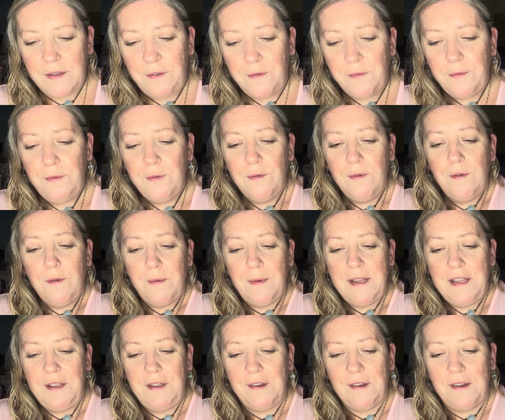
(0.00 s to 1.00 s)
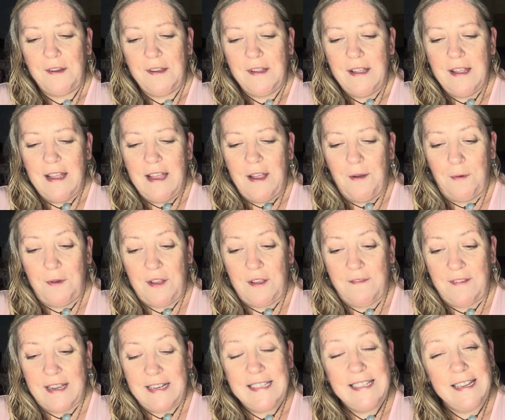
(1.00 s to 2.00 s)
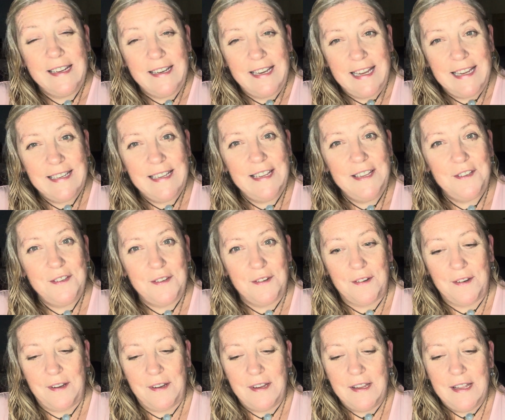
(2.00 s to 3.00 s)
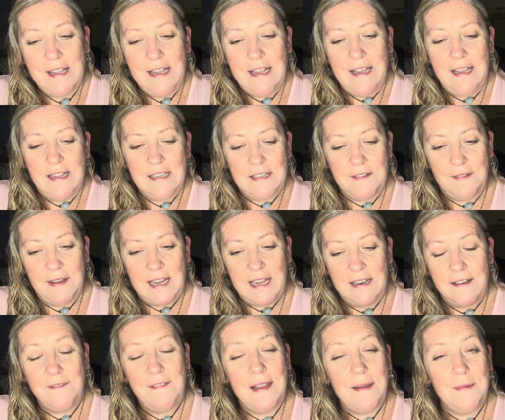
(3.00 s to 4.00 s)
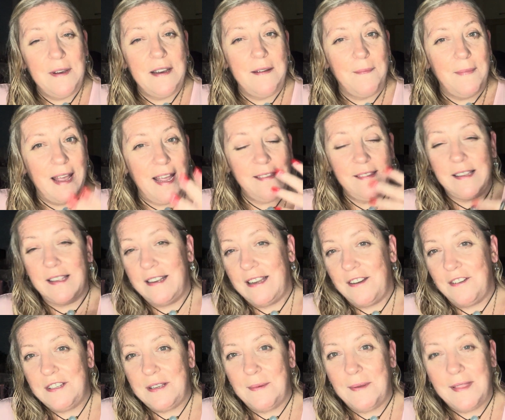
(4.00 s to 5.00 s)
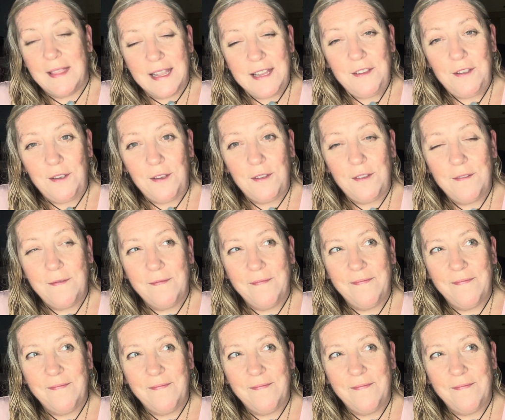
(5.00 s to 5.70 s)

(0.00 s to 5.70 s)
know when you've integrated your divine feminine and masculine energy within you,